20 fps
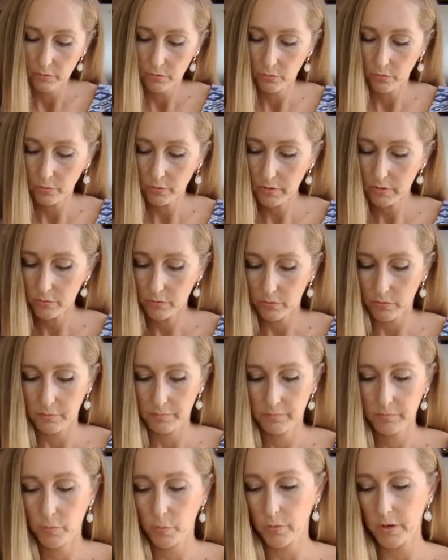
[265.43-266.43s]
Whoa,
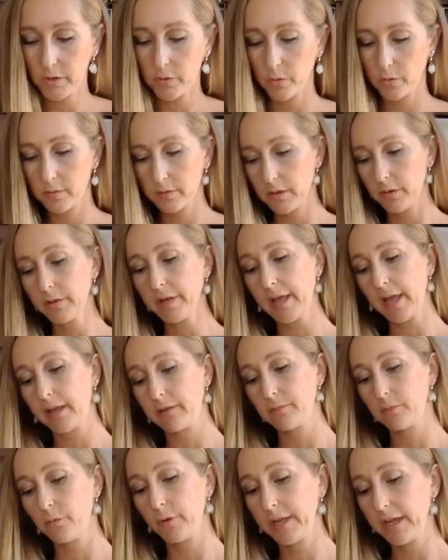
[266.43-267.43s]
whoa. Okay,
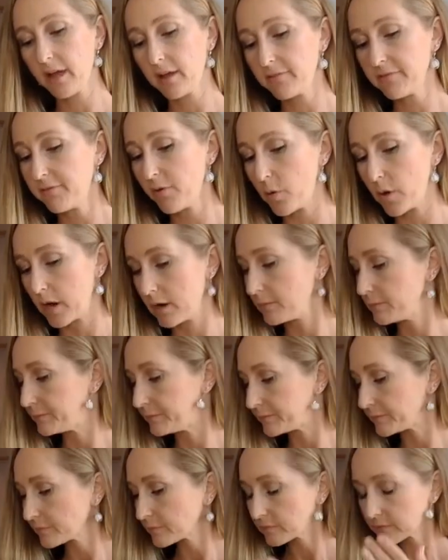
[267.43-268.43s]
we got four.
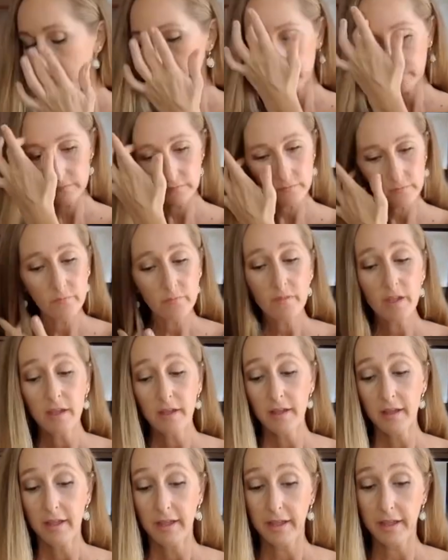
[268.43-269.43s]

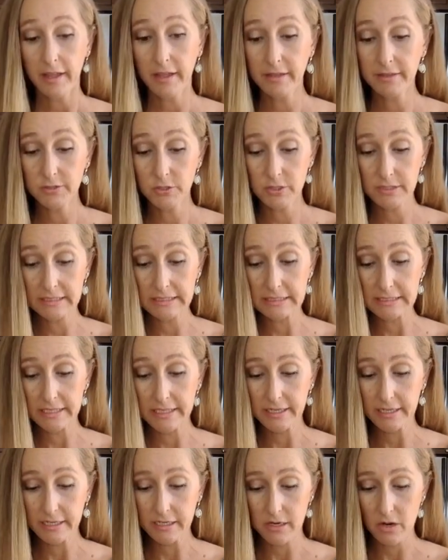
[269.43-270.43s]

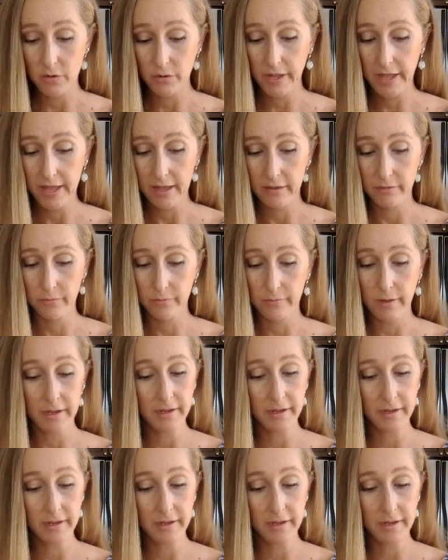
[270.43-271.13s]
Interesting. Okay.